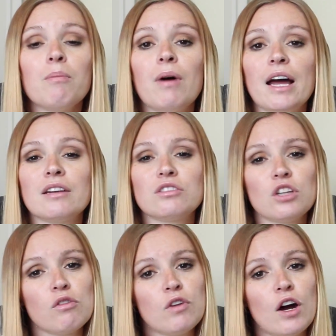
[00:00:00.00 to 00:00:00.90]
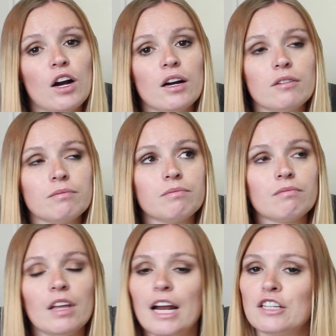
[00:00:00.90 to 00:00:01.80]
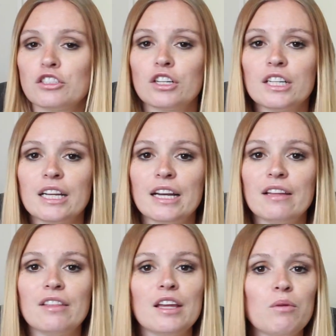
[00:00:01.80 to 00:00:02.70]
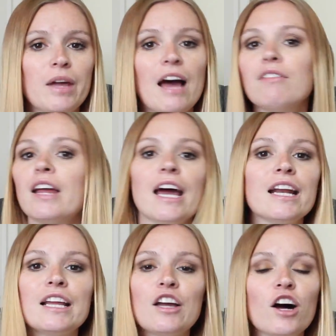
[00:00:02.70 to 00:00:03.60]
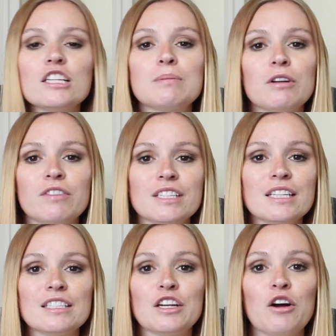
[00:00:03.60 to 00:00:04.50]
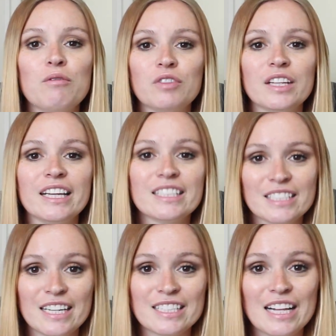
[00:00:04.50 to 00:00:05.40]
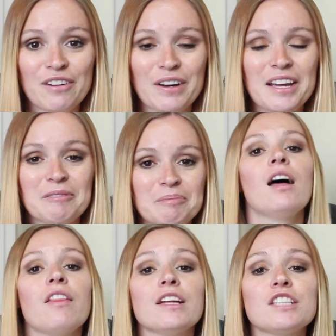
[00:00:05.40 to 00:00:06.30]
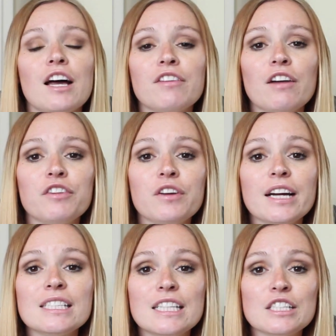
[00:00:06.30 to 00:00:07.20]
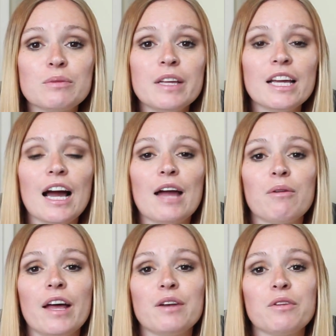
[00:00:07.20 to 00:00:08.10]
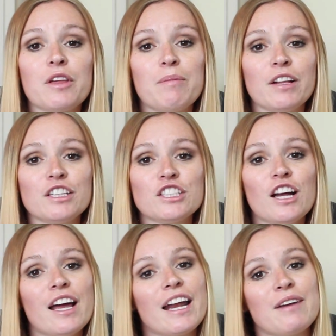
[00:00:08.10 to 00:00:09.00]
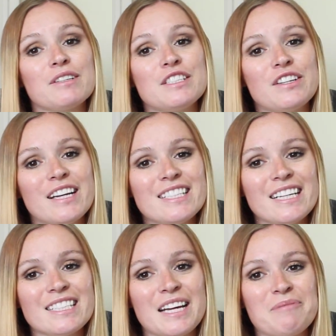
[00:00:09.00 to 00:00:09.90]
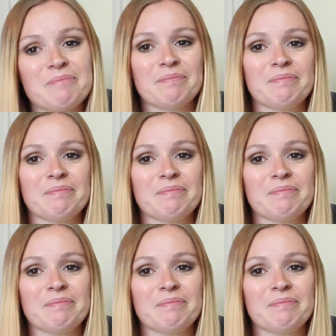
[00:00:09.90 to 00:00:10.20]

but so far it hasn't turned into anything. We haven't had any hospital visits and hopefully it stays that way. That's all I've got for you guys this week. I will end with a belly shot and I will see you guys next time.